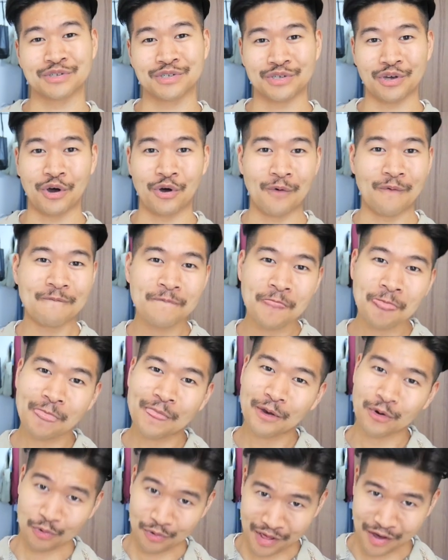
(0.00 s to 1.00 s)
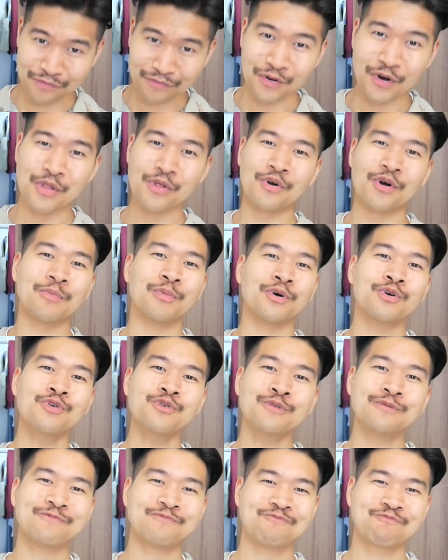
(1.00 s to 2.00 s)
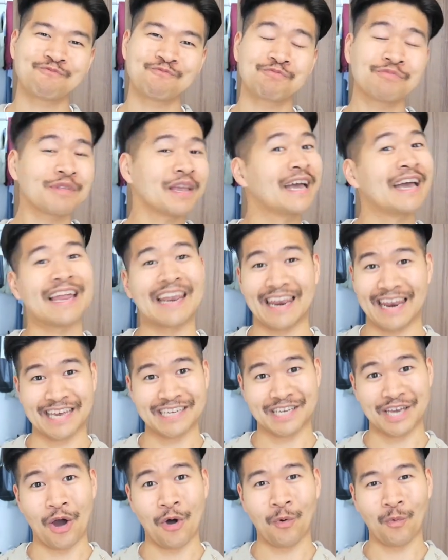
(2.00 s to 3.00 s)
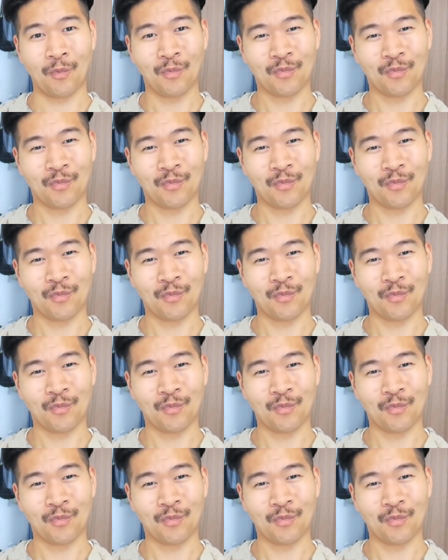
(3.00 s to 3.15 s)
So without further ado, let's go.